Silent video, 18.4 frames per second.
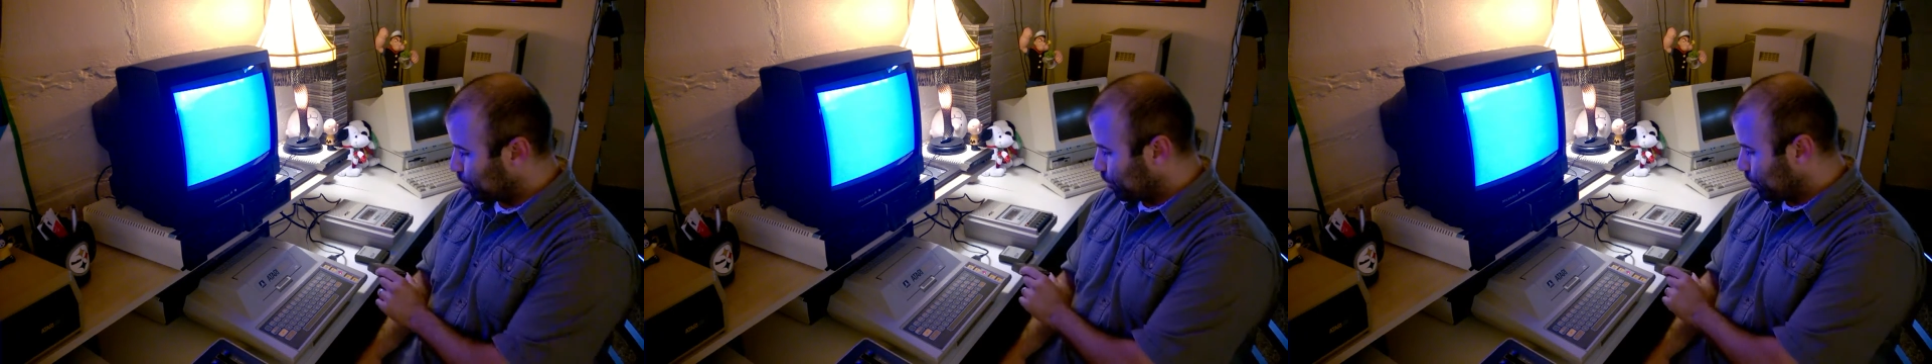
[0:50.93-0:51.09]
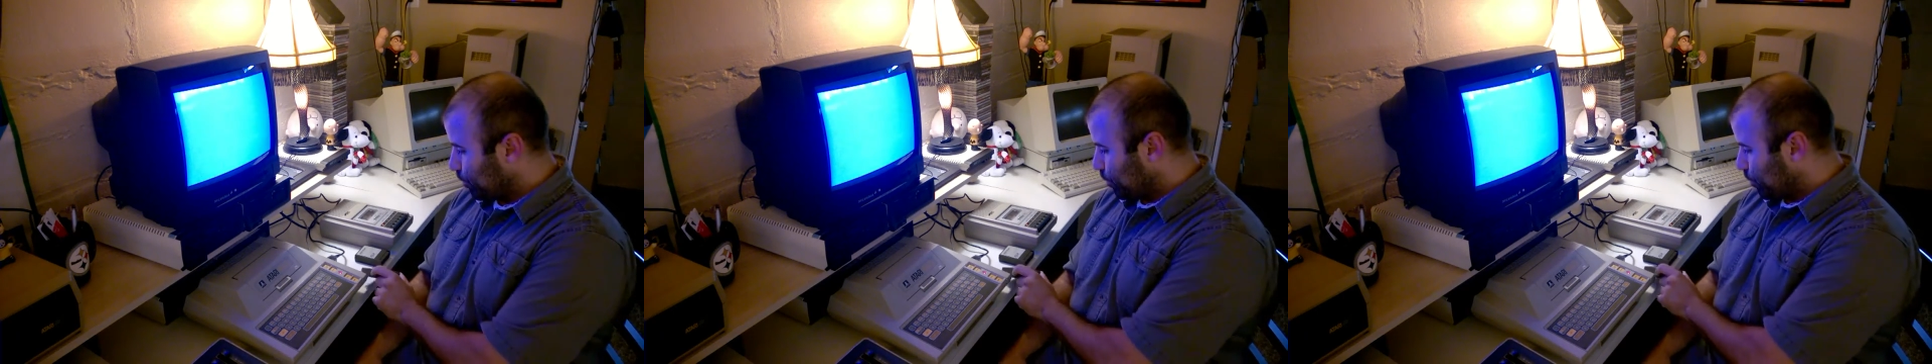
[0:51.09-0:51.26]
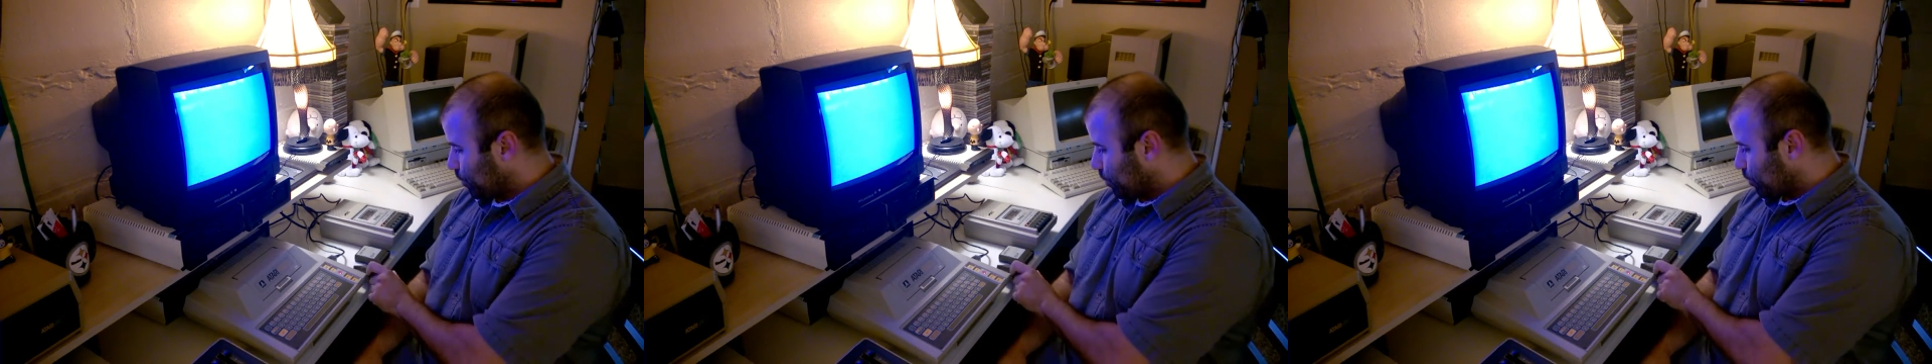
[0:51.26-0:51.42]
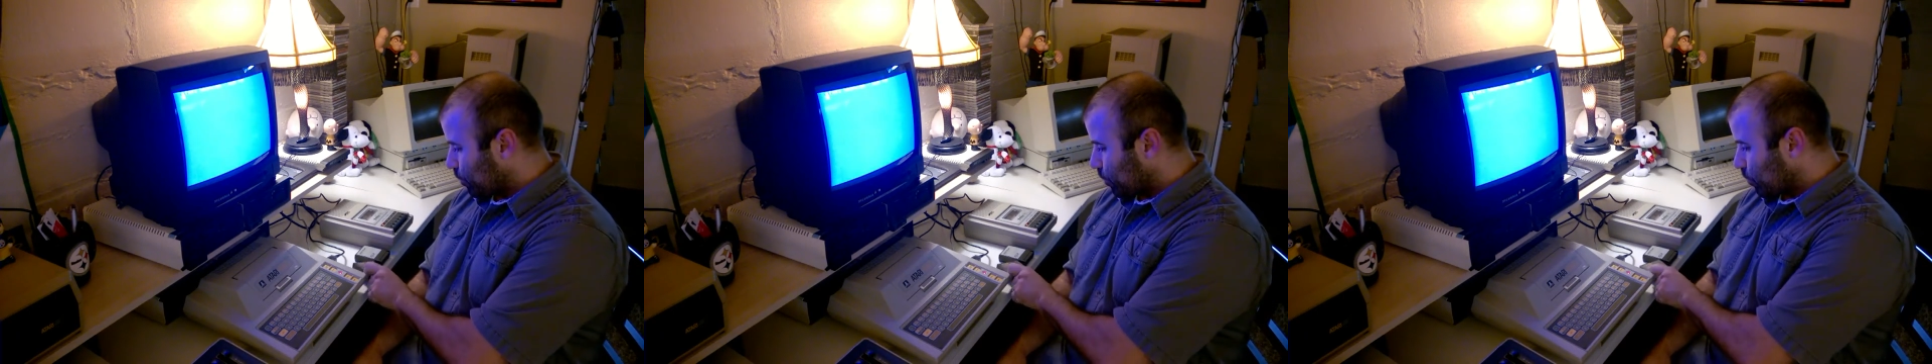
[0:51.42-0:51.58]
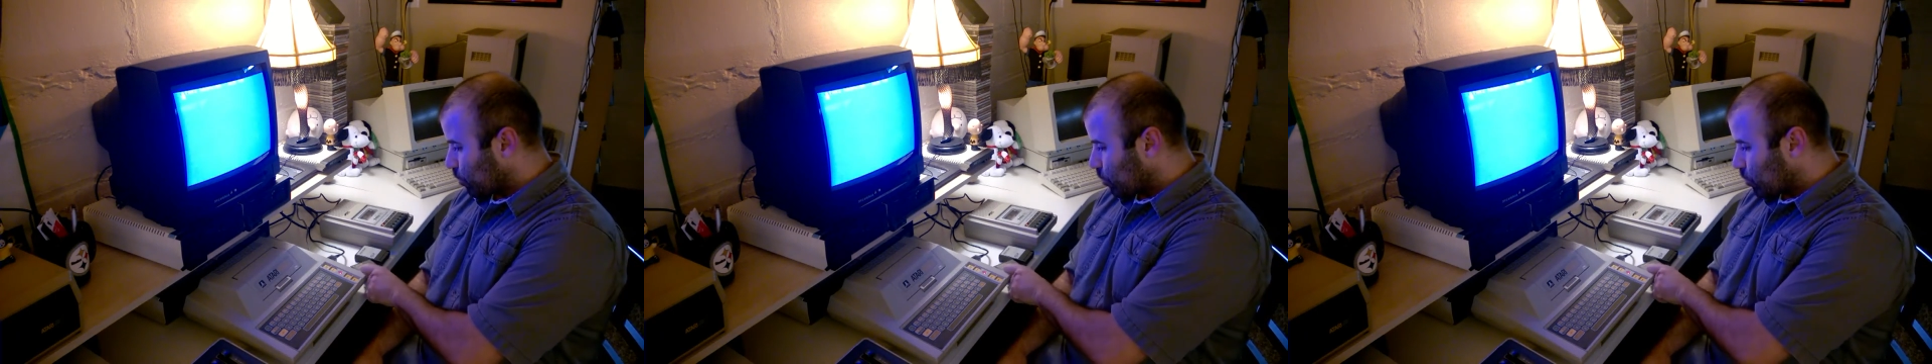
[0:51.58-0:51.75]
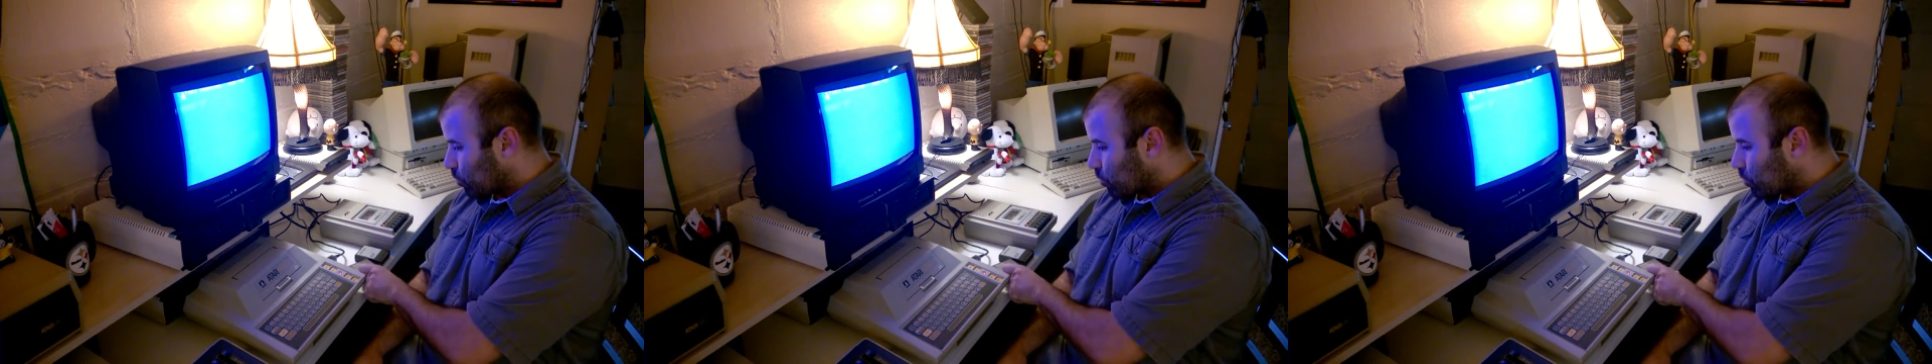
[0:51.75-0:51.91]
I
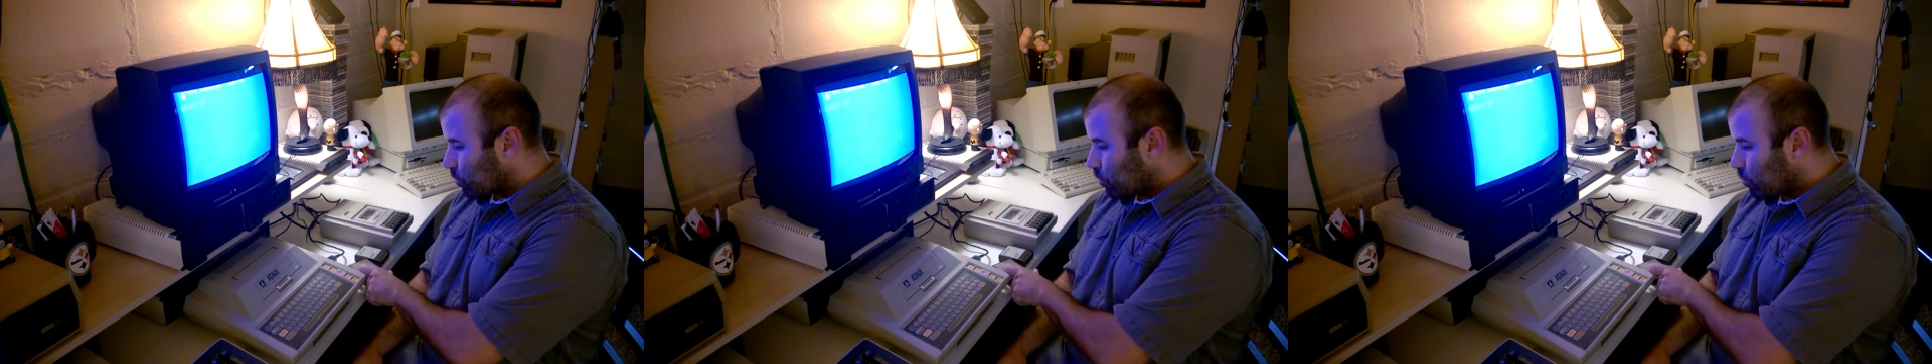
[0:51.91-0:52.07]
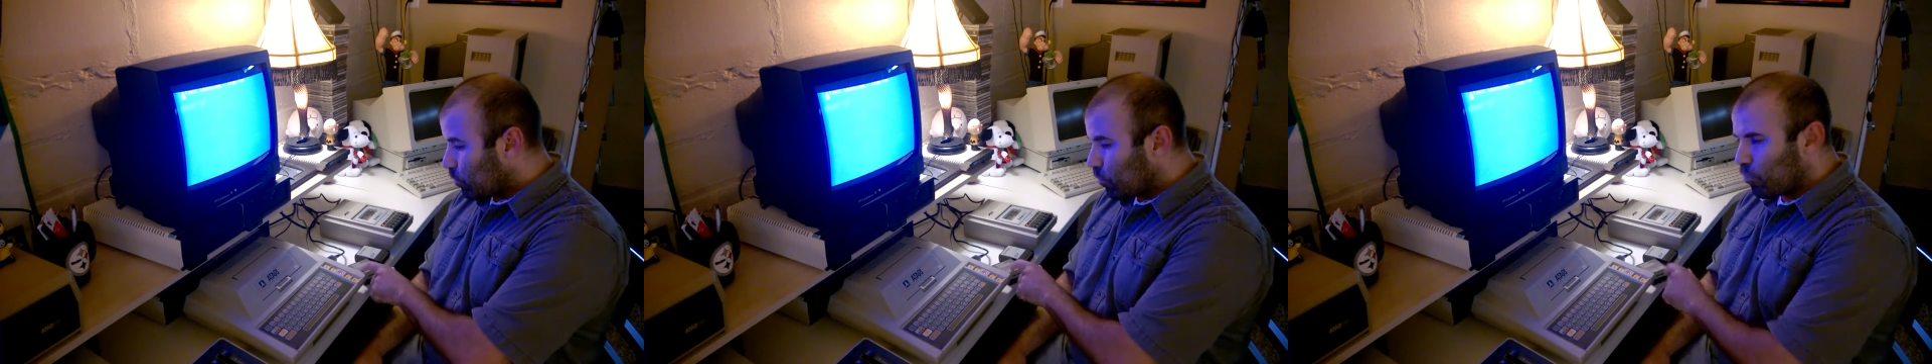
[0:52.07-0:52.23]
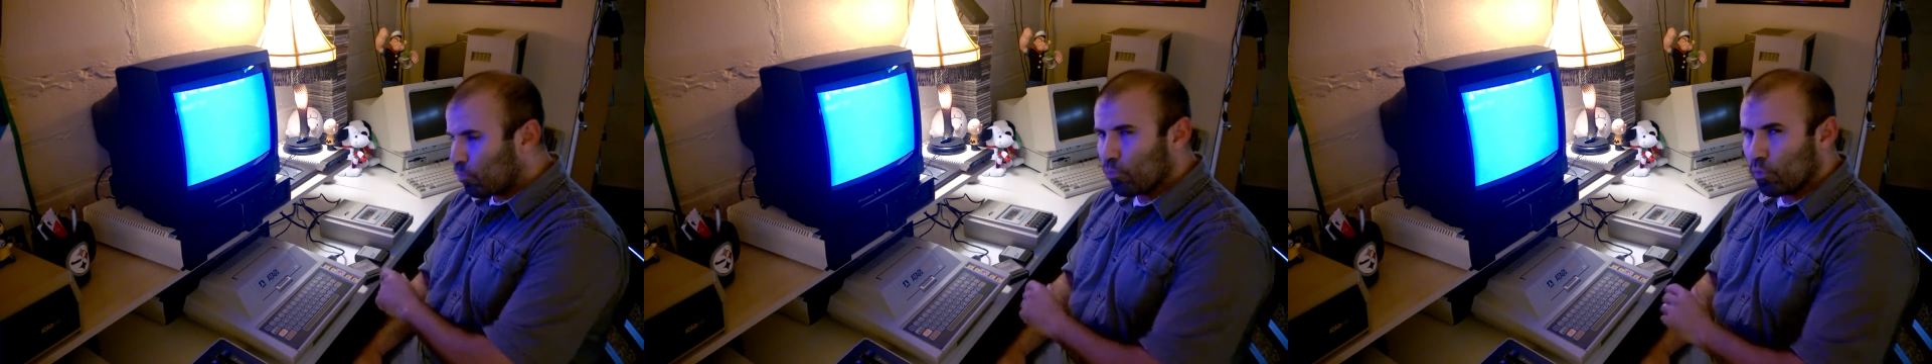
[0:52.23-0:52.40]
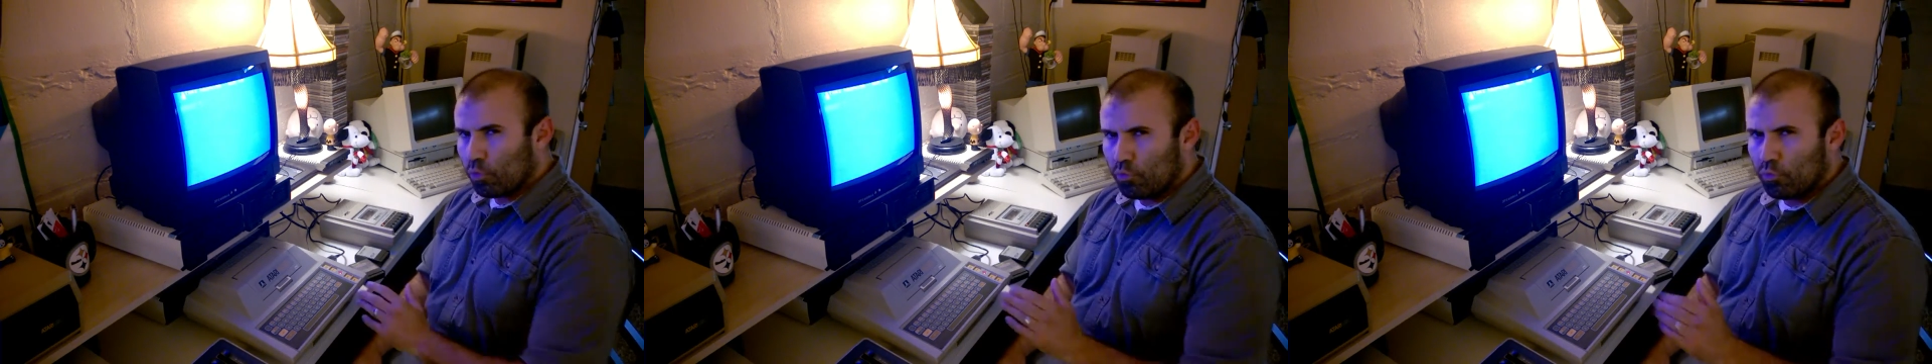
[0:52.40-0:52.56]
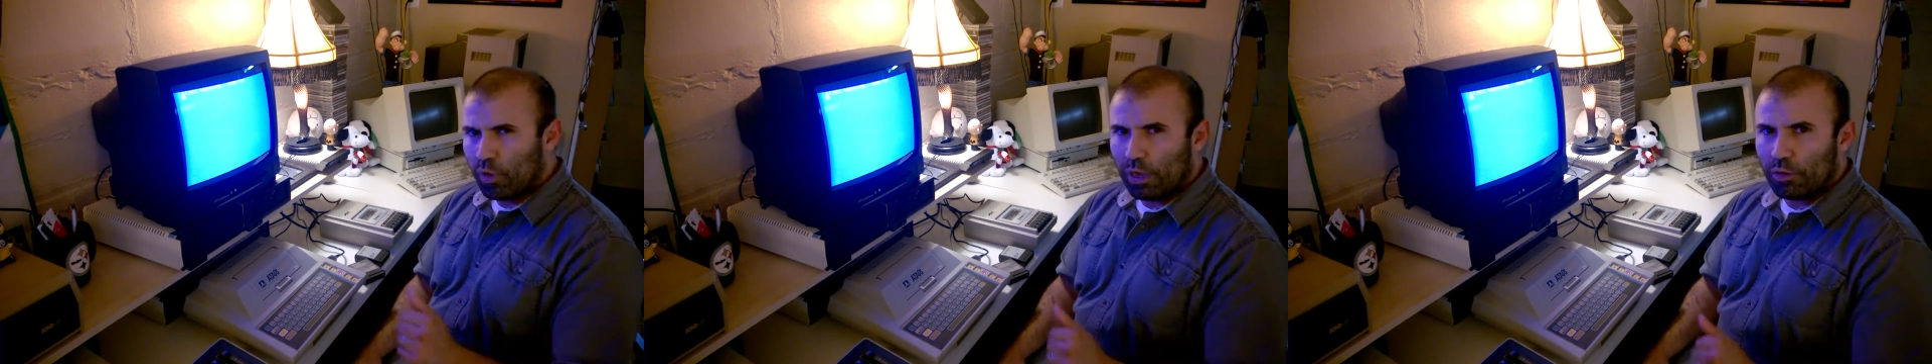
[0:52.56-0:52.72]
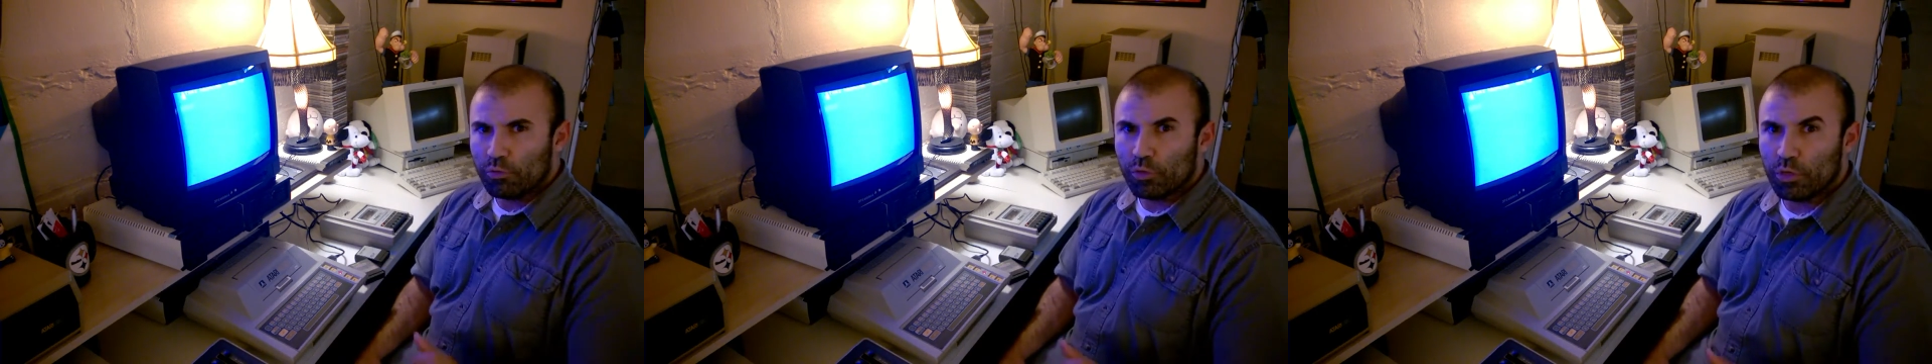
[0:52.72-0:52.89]

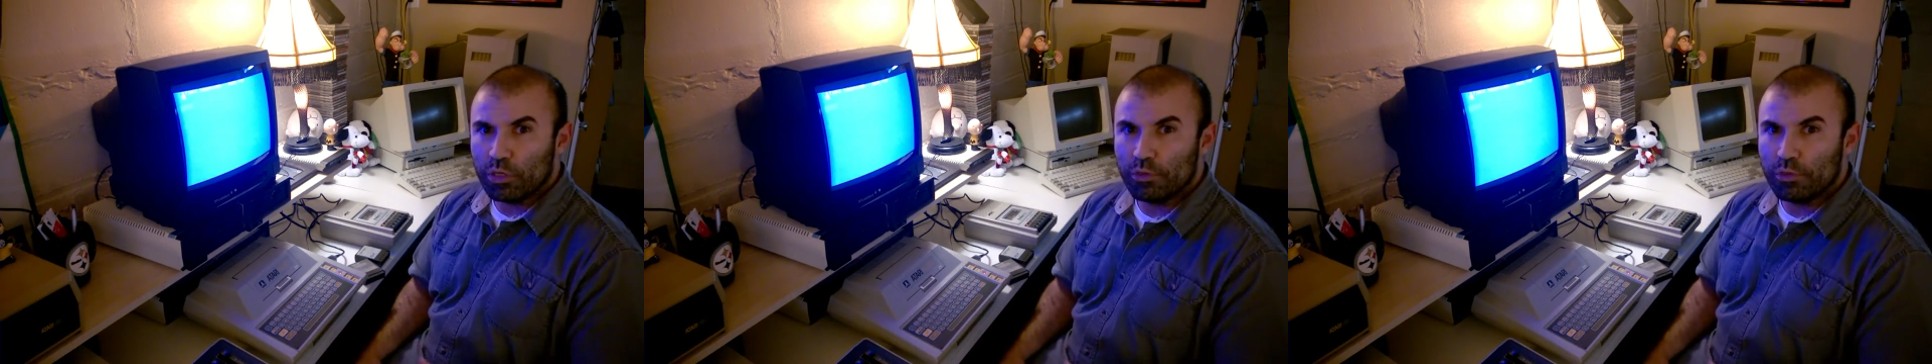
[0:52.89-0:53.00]
was really